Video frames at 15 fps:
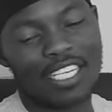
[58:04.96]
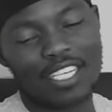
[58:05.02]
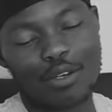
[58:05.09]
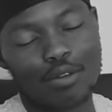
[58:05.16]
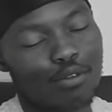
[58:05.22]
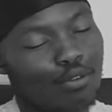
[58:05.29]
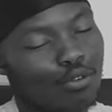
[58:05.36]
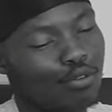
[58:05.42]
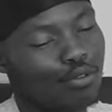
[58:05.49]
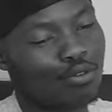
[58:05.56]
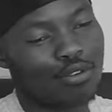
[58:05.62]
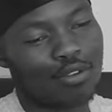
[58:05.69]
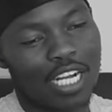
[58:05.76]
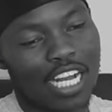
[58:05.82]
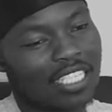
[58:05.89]

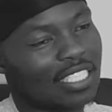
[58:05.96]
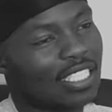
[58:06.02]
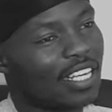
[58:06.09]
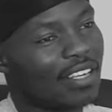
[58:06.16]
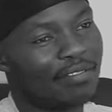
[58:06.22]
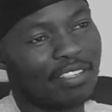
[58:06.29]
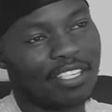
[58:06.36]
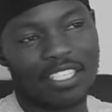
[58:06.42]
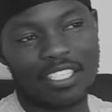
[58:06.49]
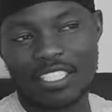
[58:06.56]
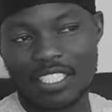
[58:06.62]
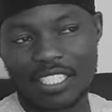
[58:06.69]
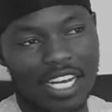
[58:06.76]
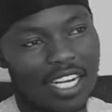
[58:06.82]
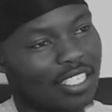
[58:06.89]
little
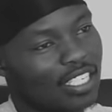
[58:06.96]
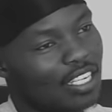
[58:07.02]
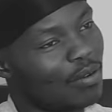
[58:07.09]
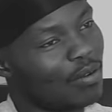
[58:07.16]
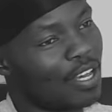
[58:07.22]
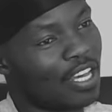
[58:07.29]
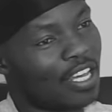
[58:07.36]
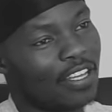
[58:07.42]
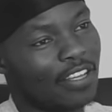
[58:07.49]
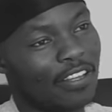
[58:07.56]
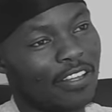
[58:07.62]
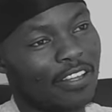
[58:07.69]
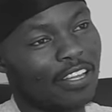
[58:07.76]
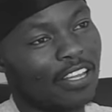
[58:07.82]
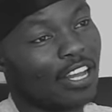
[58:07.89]
savings tucked yeah. away.
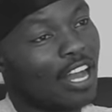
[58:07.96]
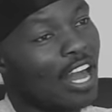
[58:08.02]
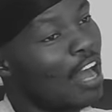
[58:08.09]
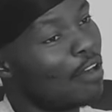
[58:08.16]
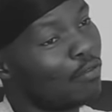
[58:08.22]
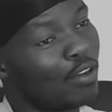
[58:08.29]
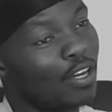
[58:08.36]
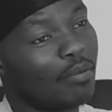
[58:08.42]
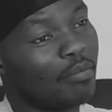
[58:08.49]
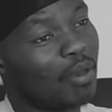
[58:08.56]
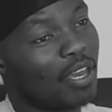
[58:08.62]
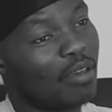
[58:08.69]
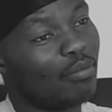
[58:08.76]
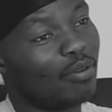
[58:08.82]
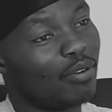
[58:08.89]
Yeah. I've got a
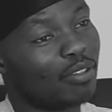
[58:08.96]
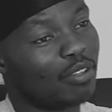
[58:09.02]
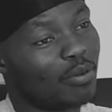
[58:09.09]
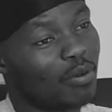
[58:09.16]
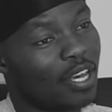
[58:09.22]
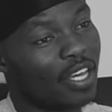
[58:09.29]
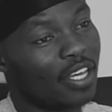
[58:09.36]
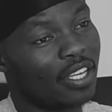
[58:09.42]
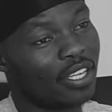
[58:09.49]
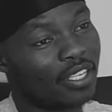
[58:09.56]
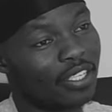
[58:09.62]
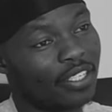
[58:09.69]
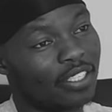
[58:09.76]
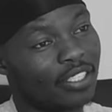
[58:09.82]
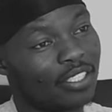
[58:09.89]
baby on the way,
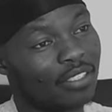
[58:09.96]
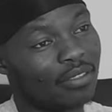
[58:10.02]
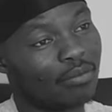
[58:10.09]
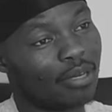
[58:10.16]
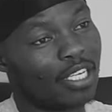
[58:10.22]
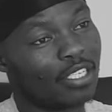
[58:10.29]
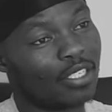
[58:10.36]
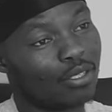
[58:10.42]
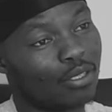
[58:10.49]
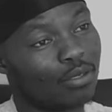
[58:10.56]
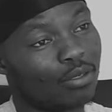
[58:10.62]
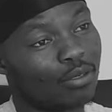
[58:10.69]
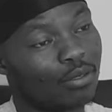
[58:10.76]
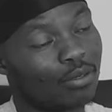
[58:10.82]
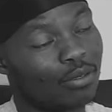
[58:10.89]
mind Damn.
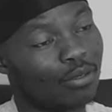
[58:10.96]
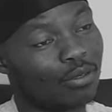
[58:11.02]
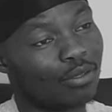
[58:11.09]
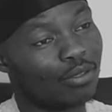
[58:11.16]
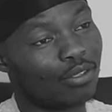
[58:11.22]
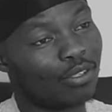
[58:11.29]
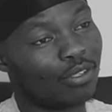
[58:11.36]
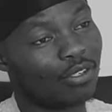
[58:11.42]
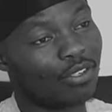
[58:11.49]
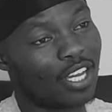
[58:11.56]
you. Damn,